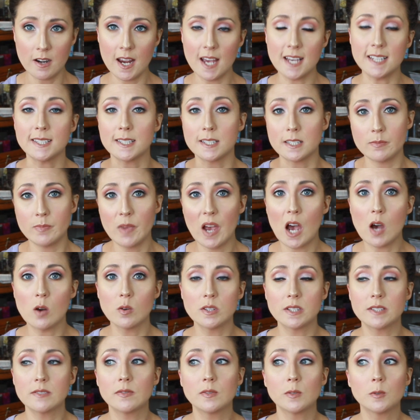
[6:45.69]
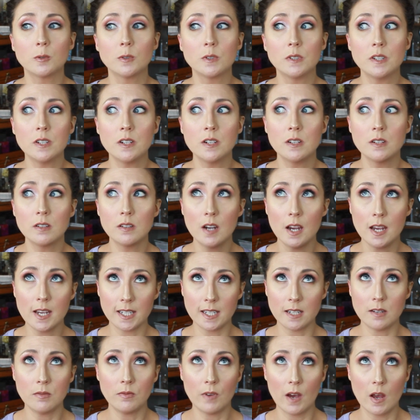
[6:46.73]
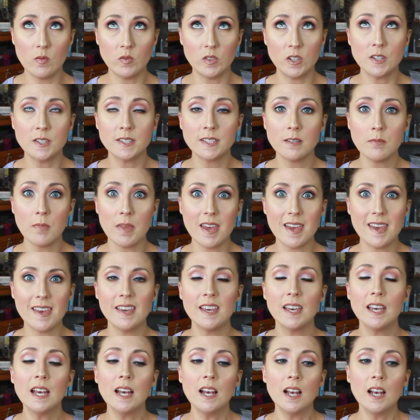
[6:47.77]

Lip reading: as a spouse for, again, 5 years in May,